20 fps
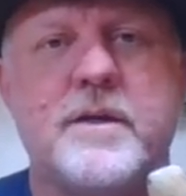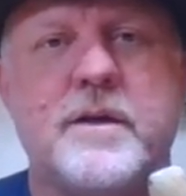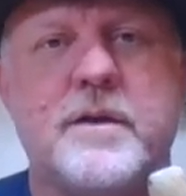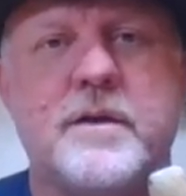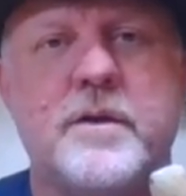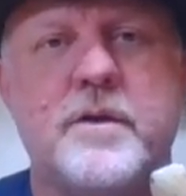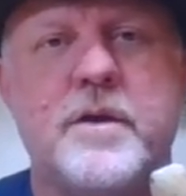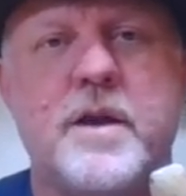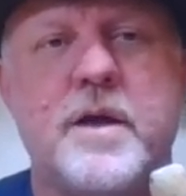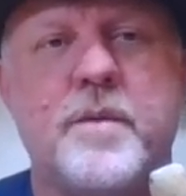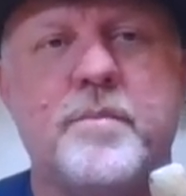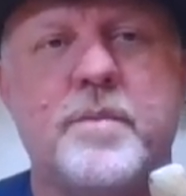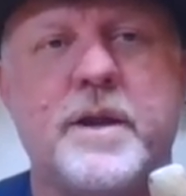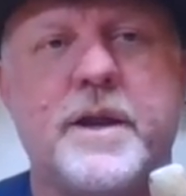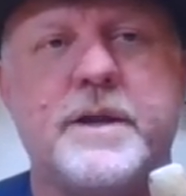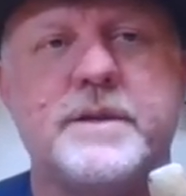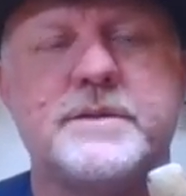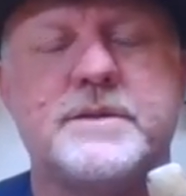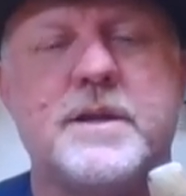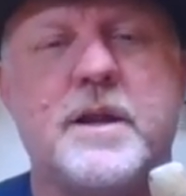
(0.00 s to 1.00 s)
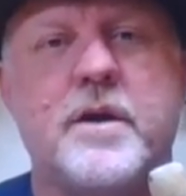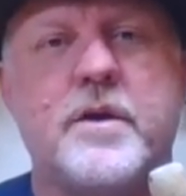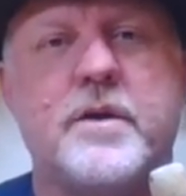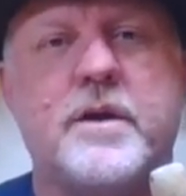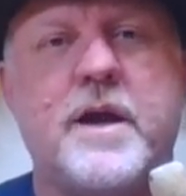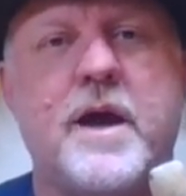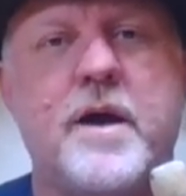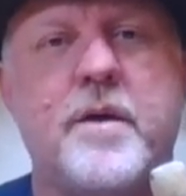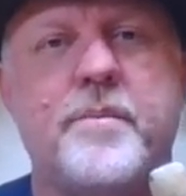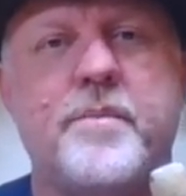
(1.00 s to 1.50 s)
including
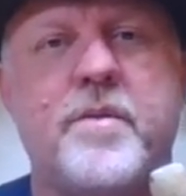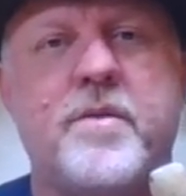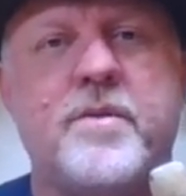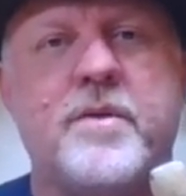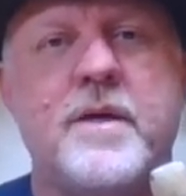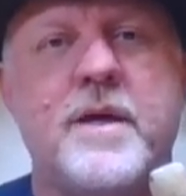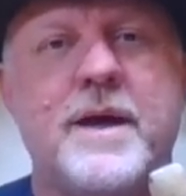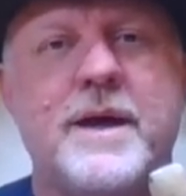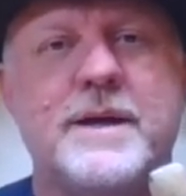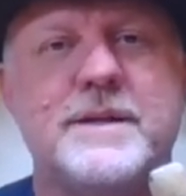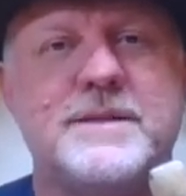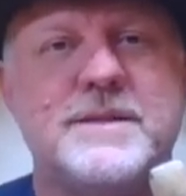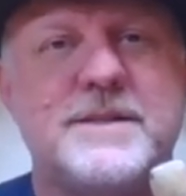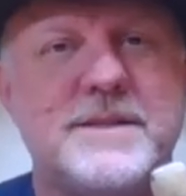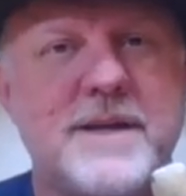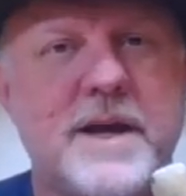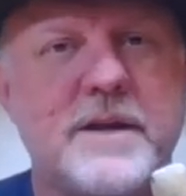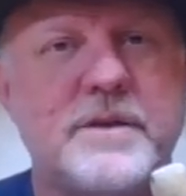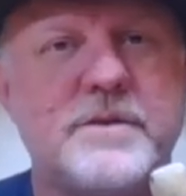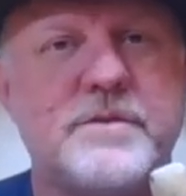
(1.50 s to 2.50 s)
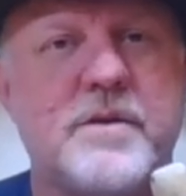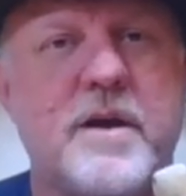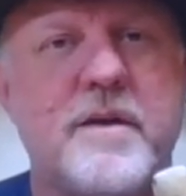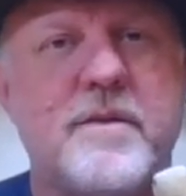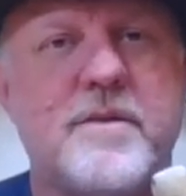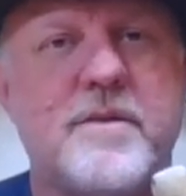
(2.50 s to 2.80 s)
Bledisloe Cups, etc.